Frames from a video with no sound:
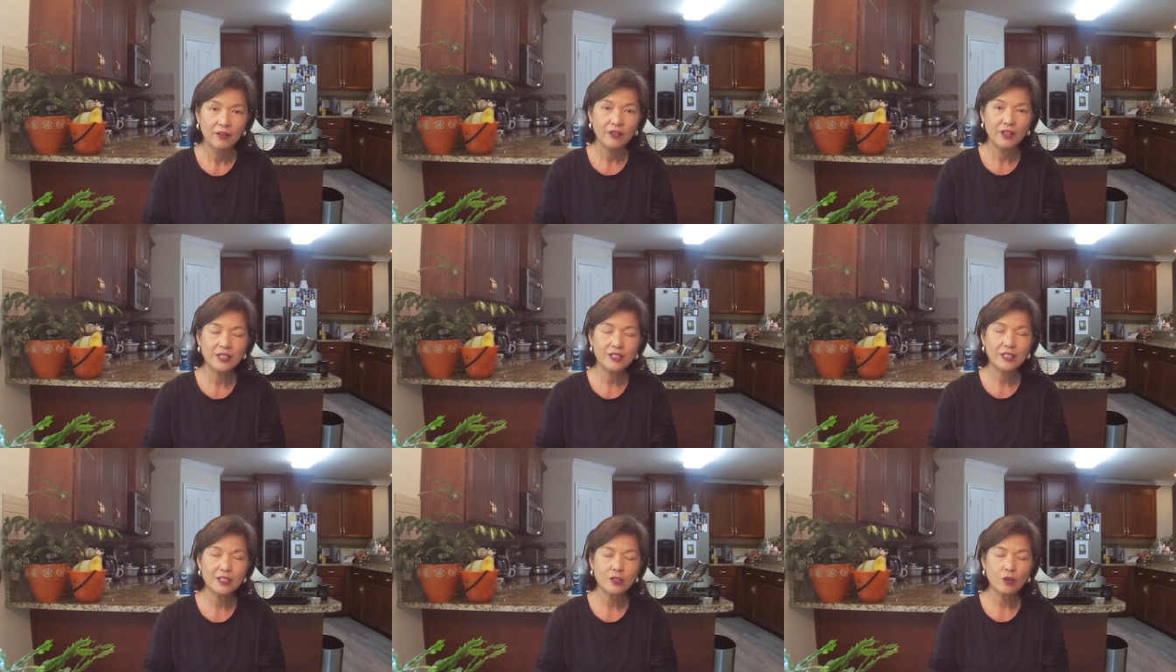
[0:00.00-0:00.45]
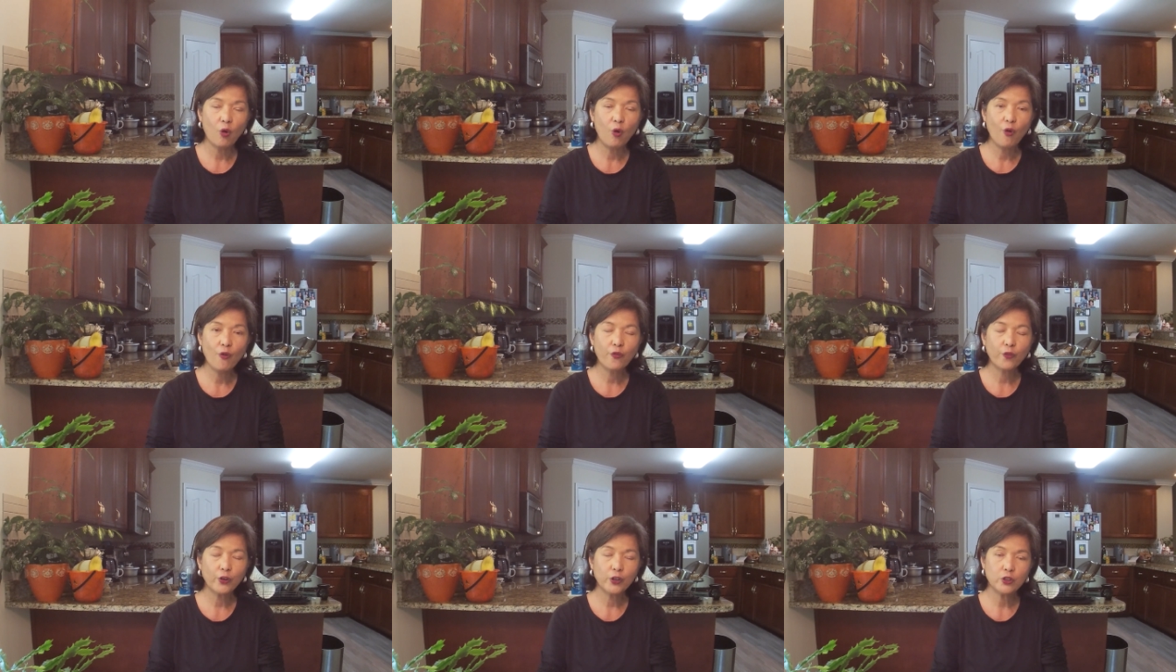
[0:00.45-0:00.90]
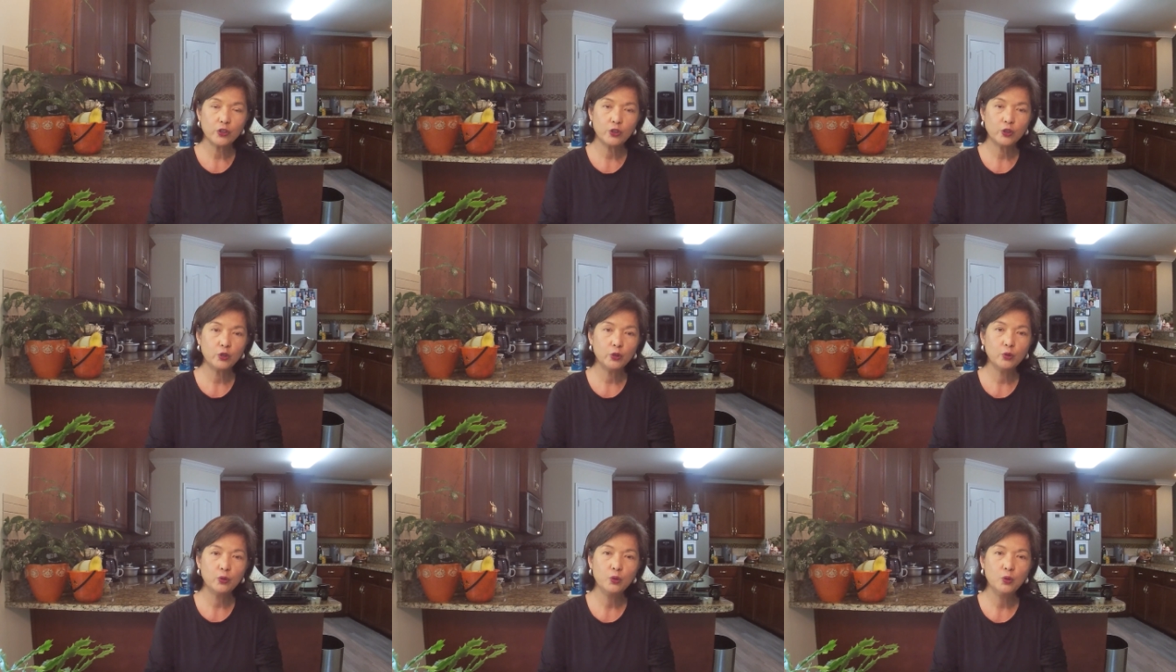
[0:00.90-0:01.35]
This is
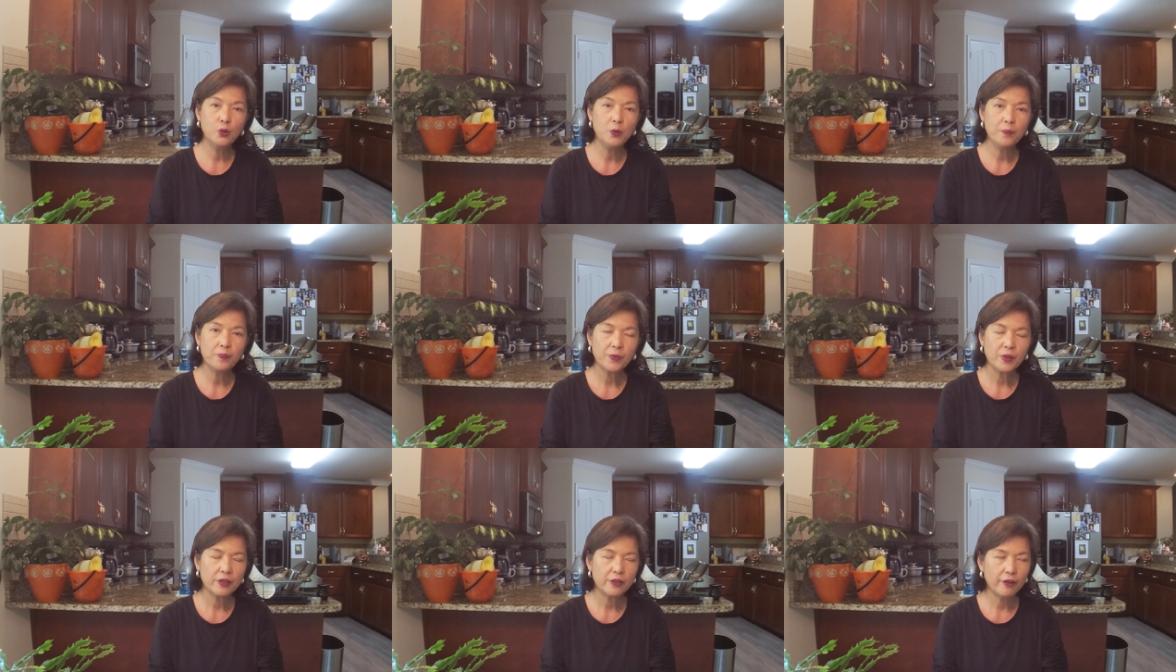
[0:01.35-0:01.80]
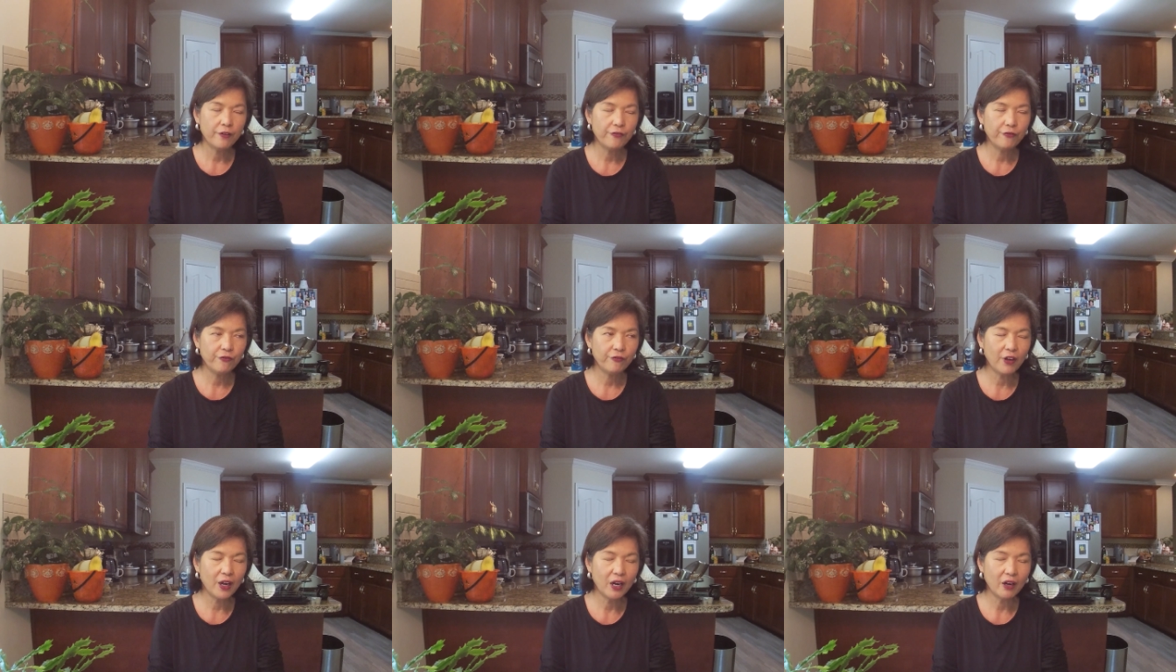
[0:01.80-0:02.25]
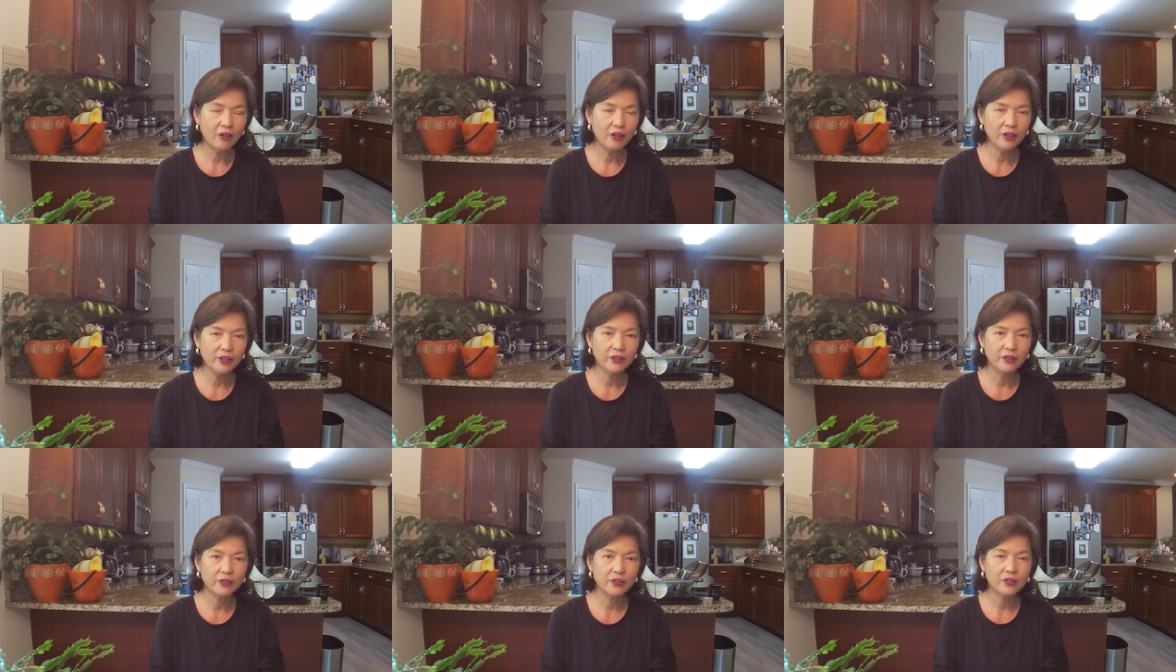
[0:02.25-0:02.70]
offered to the
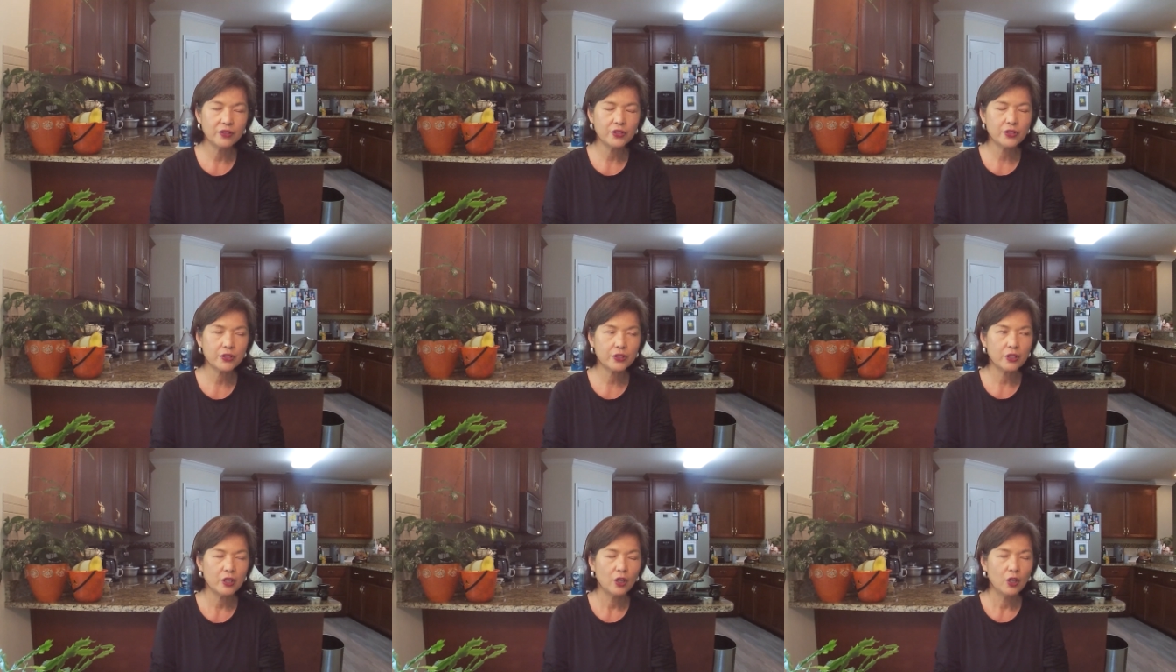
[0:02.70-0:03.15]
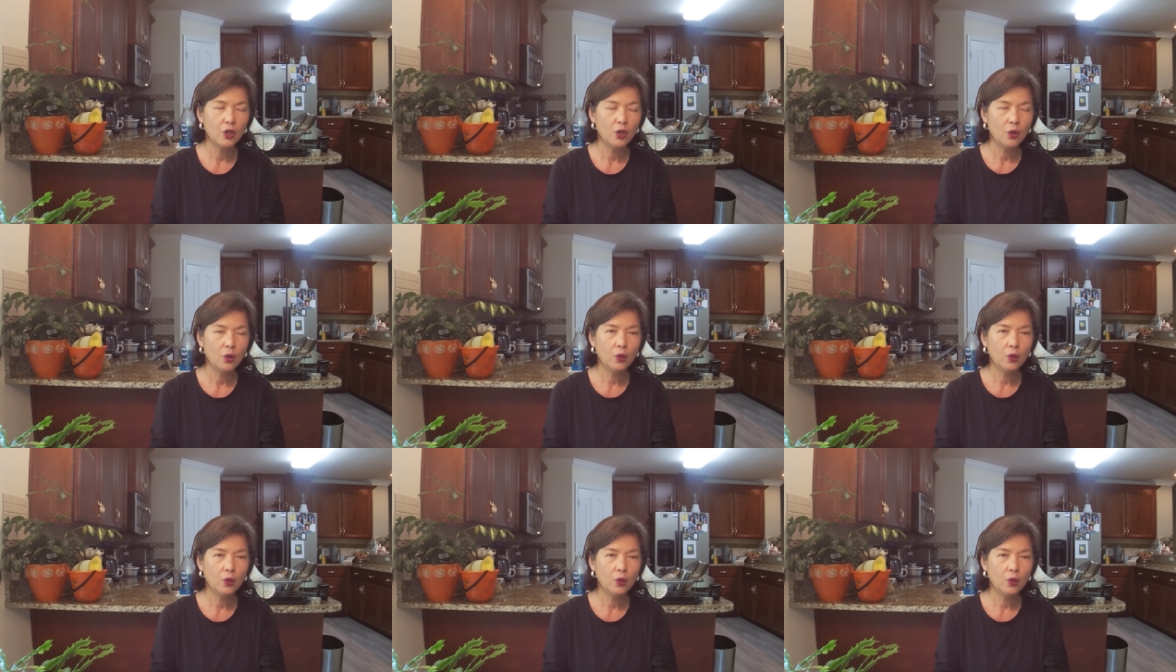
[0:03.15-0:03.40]
foreigners